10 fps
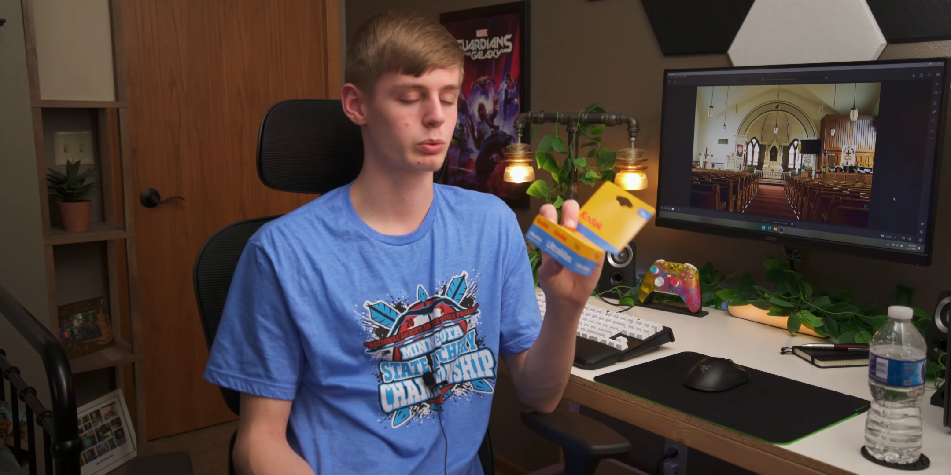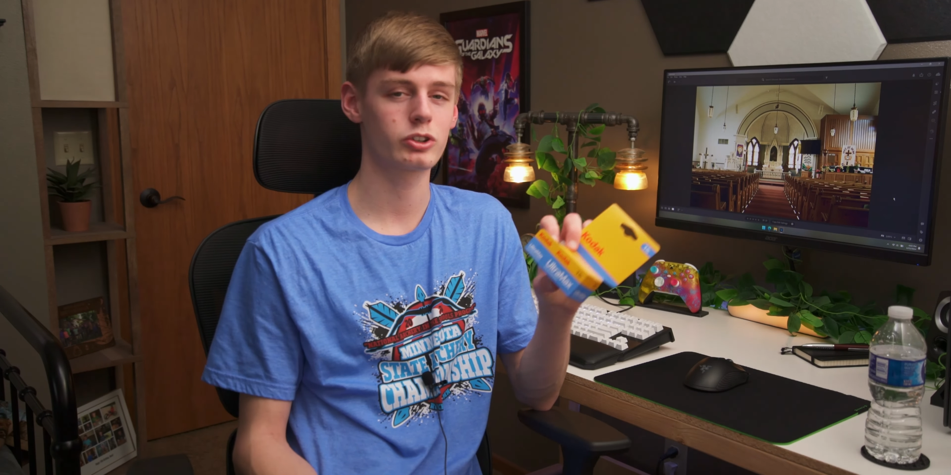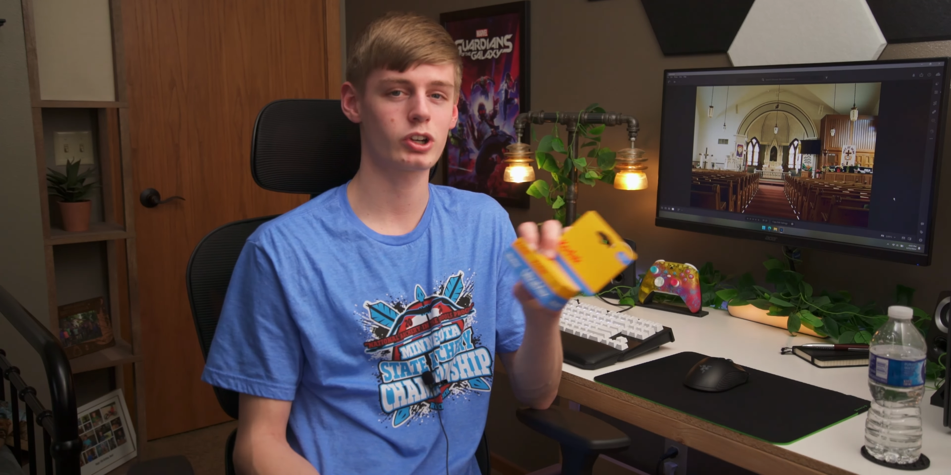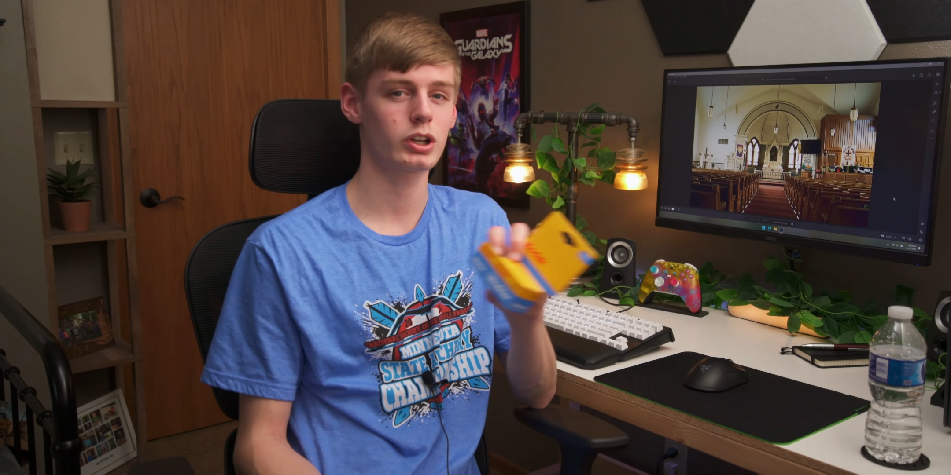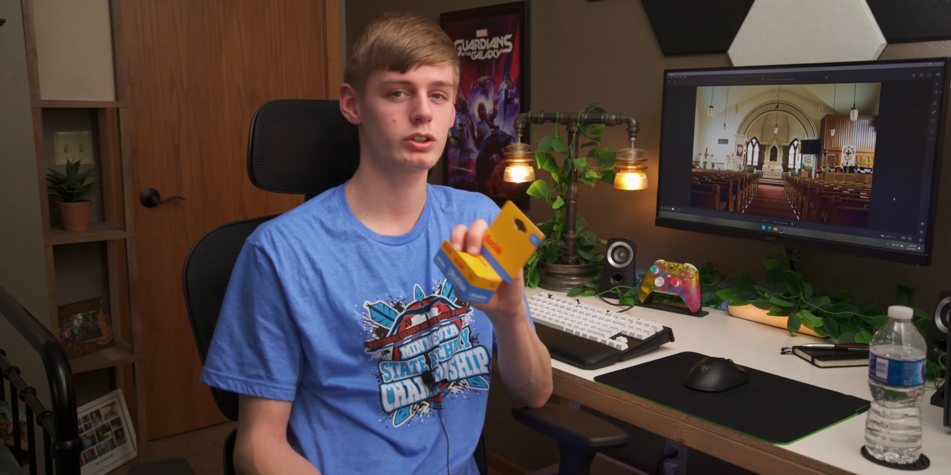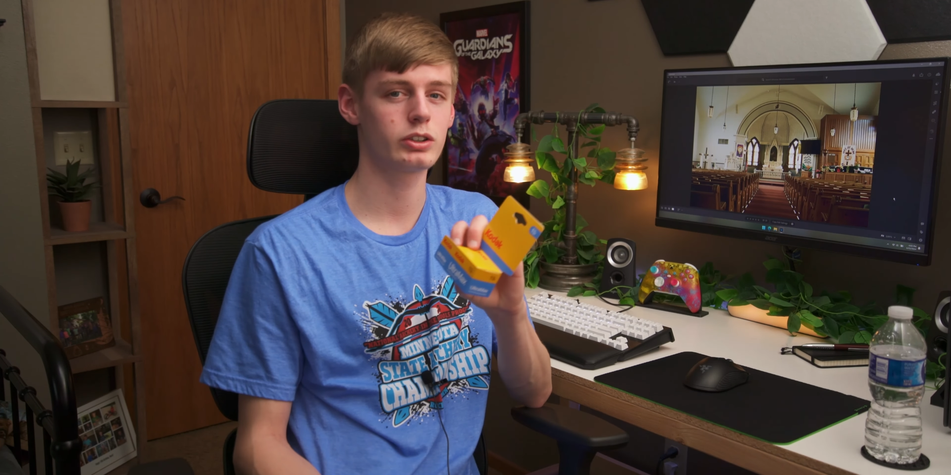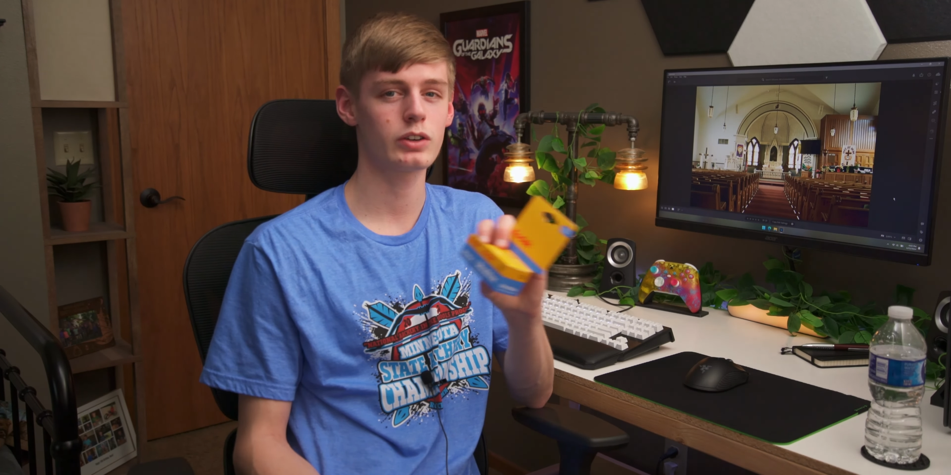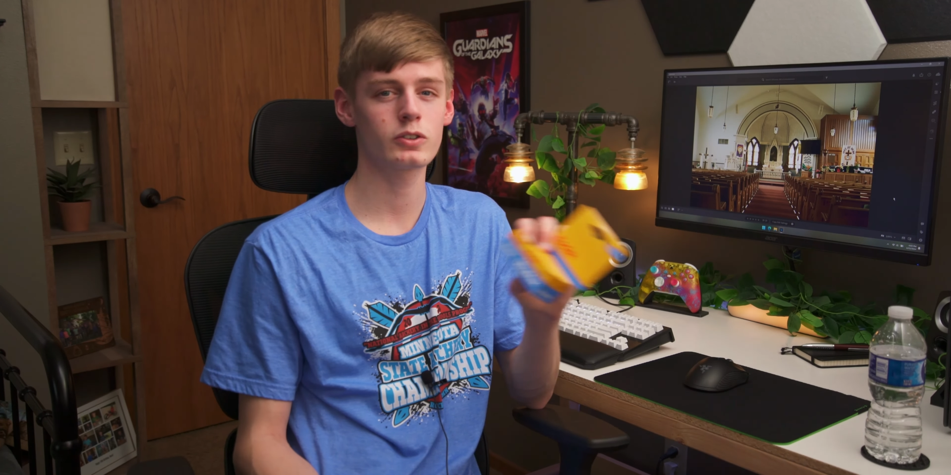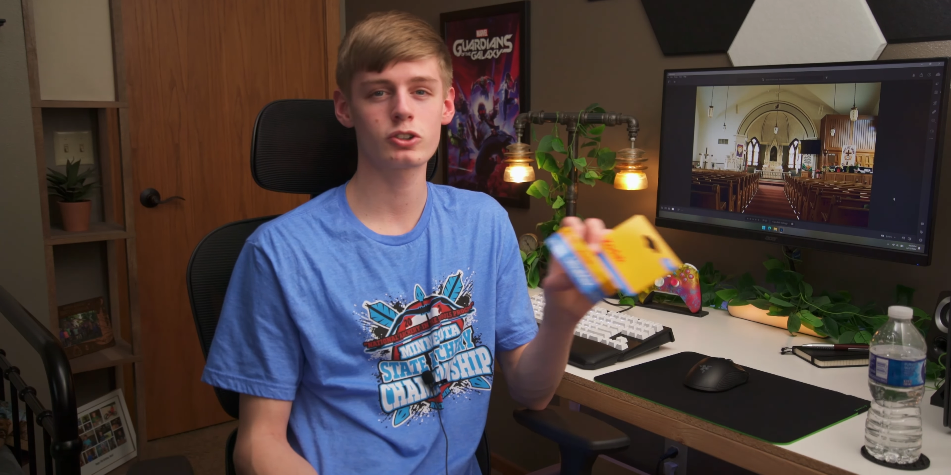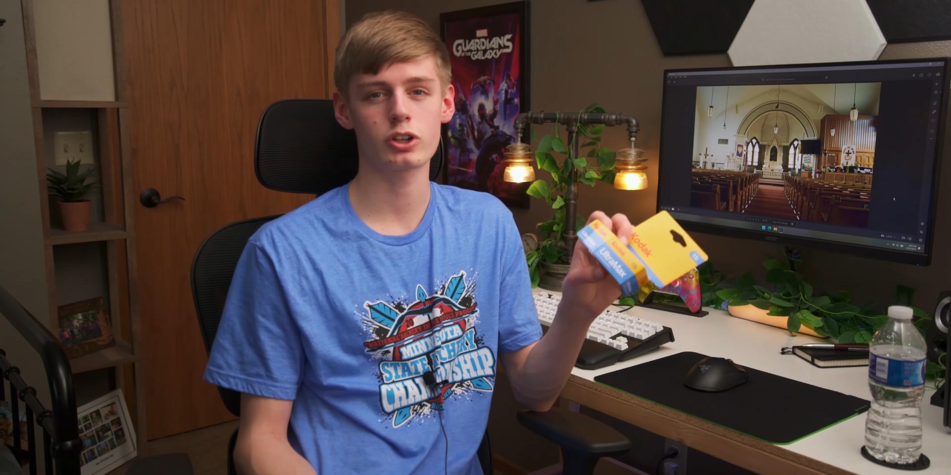which I had
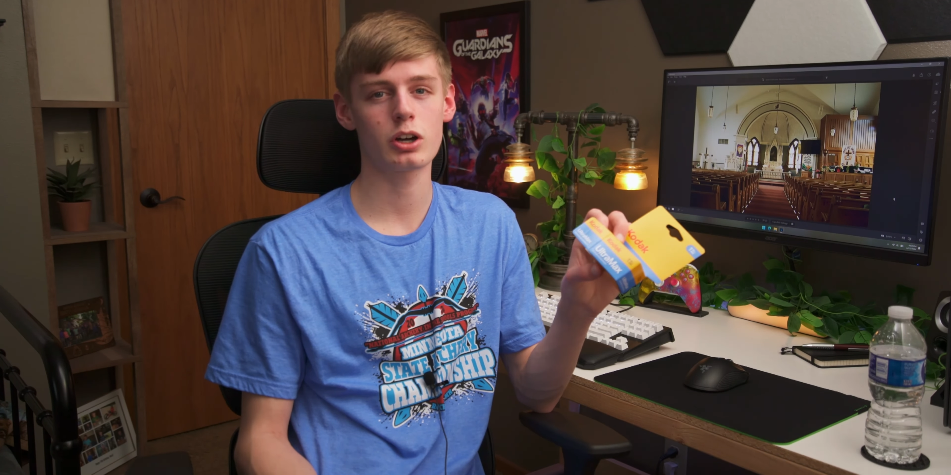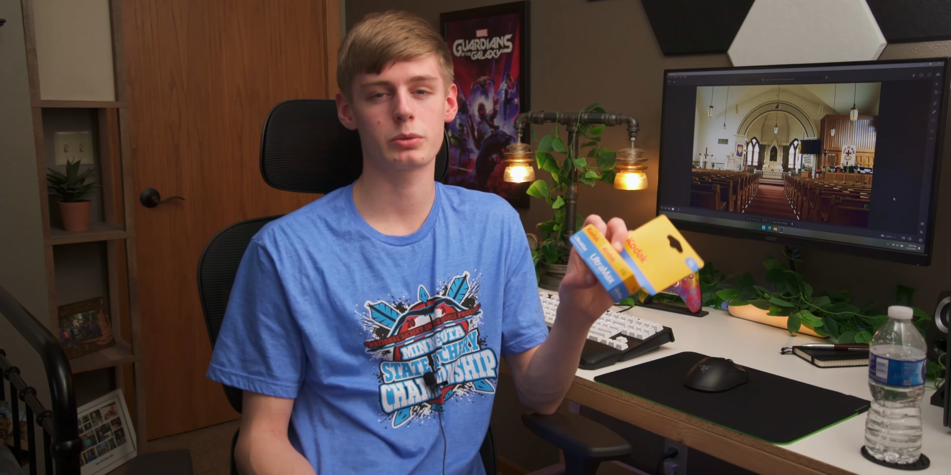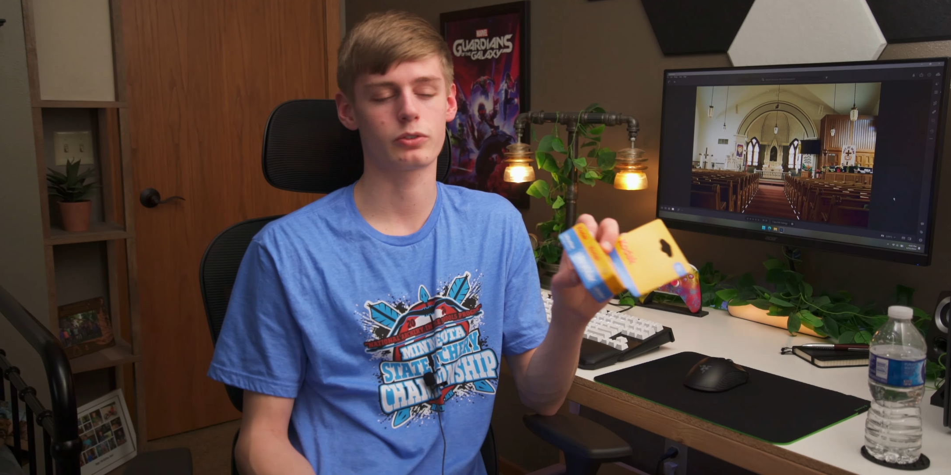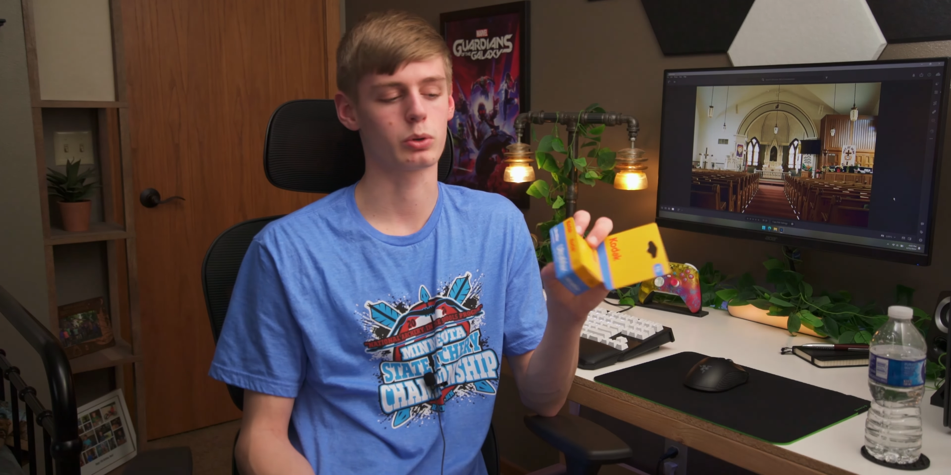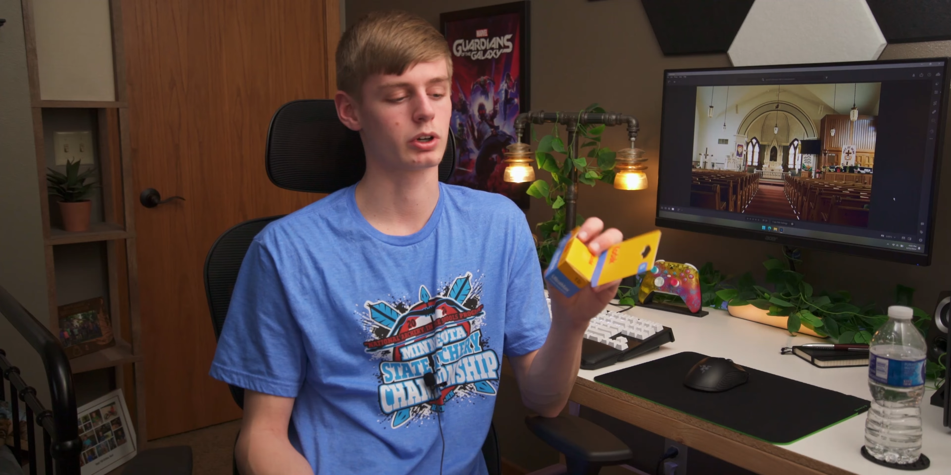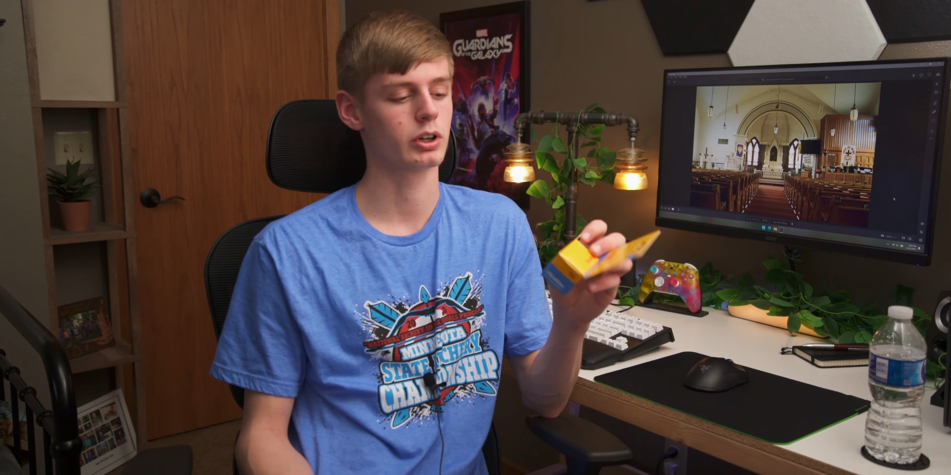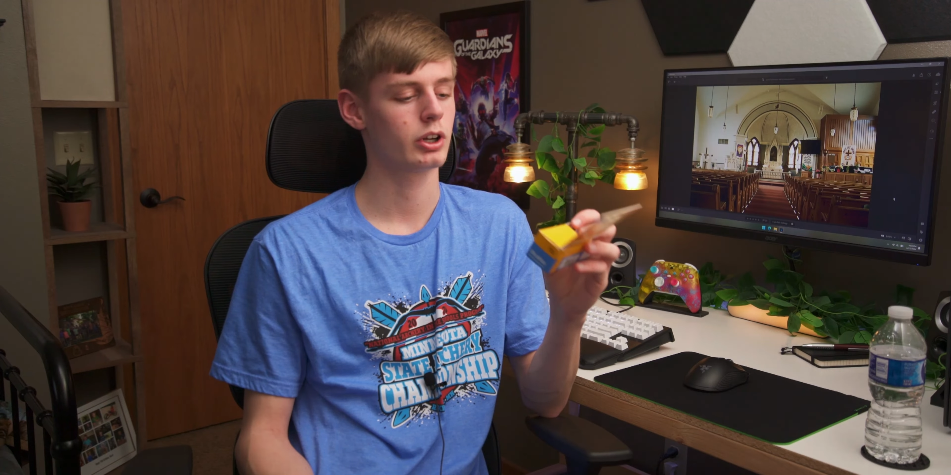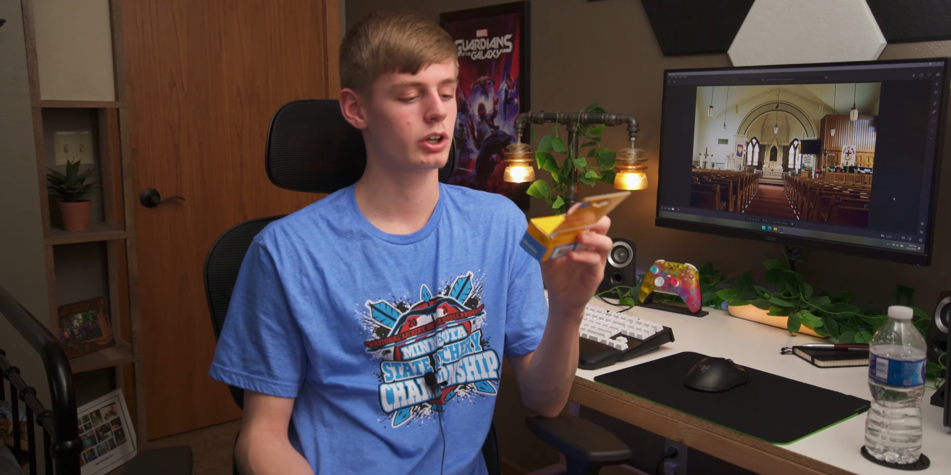never shot before.